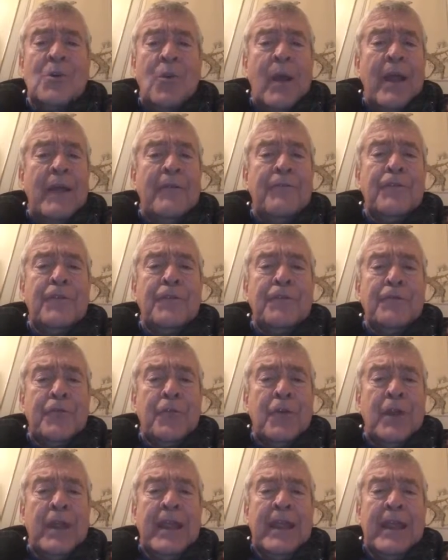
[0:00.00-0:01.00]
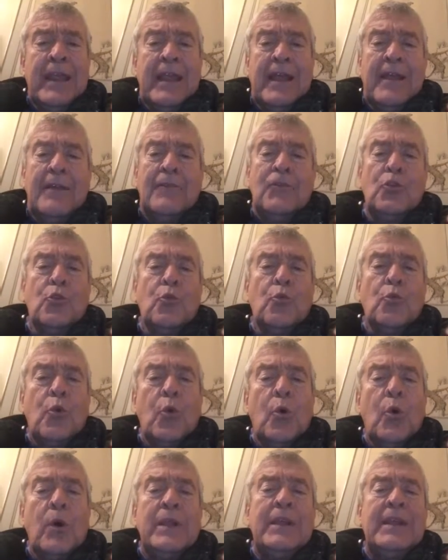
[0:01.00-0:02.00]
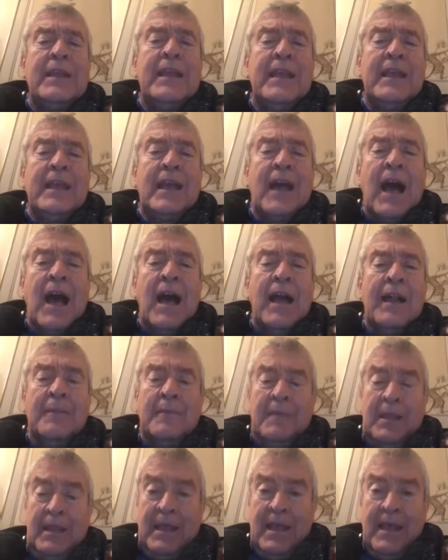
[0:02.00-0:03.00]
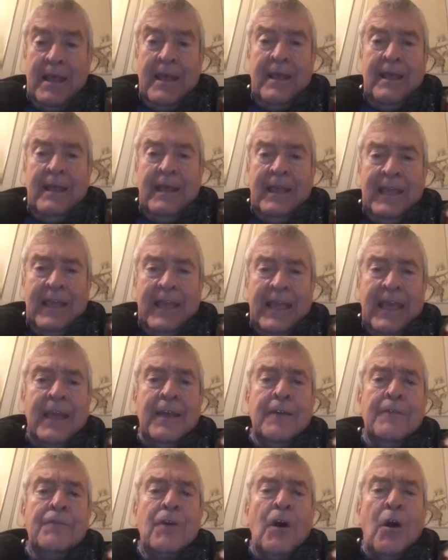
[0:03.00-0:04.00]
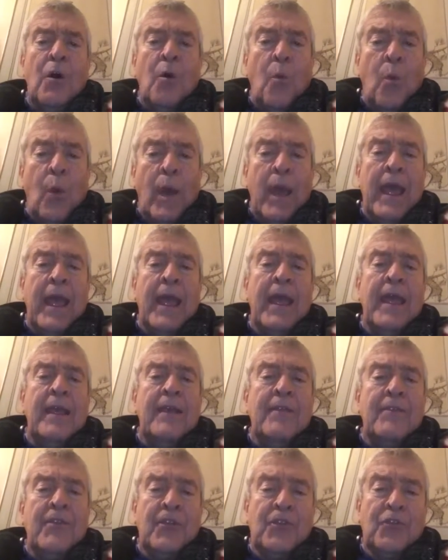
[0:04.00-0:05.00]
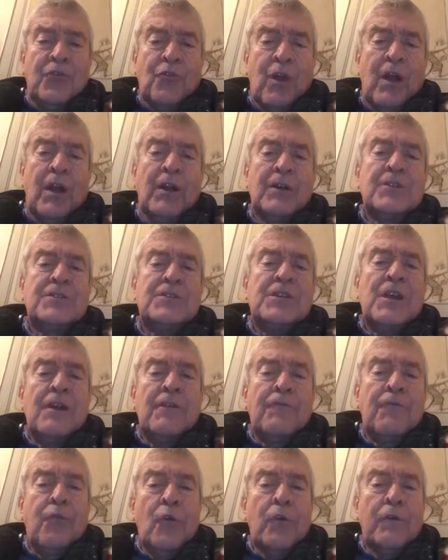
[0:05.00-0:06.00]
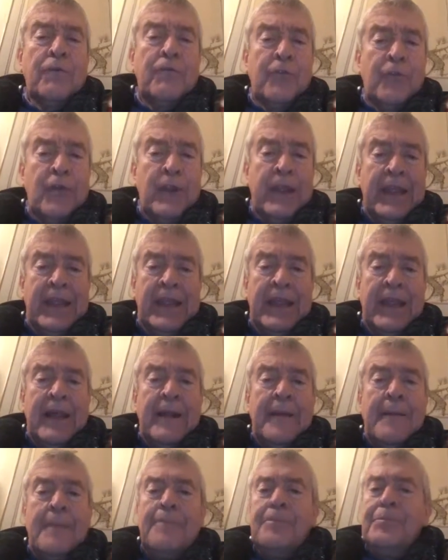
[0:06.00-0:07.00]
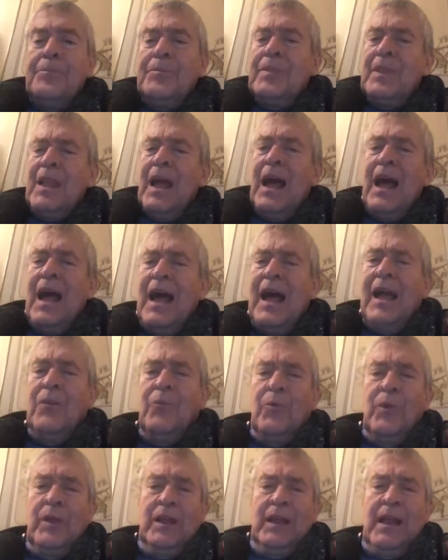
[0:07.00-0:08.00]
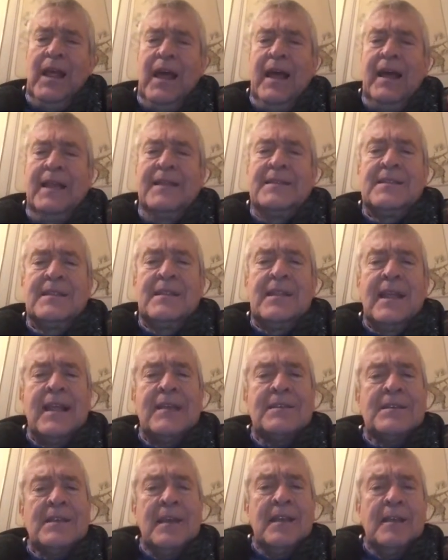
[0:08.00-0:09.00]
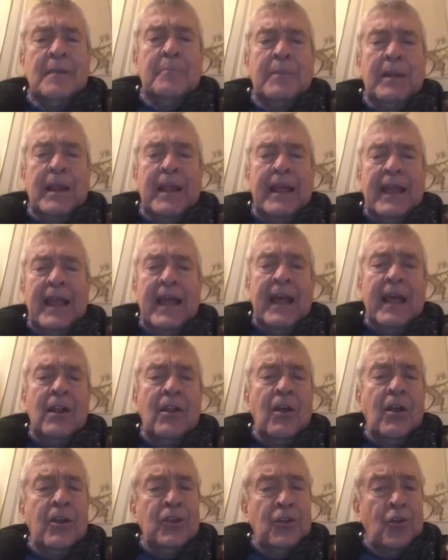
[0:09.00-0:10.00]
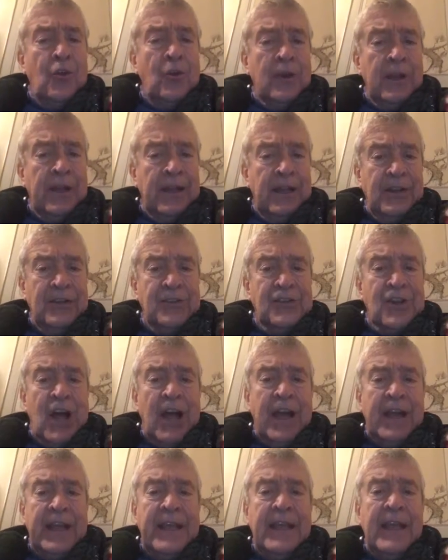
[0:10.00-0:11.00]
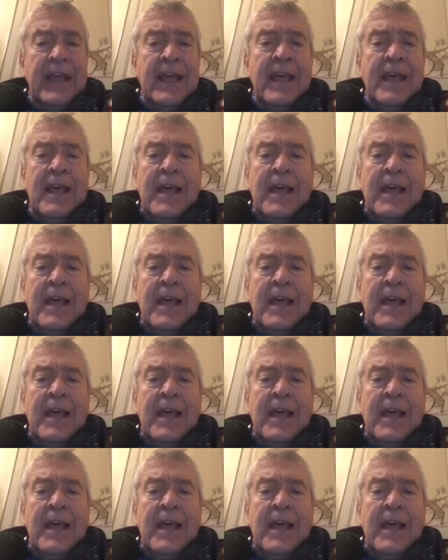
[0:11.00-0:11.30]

away for free. You ruin the economy. Give away the drugs for free. Now, I realize that that's going to play hell on your little Johnny,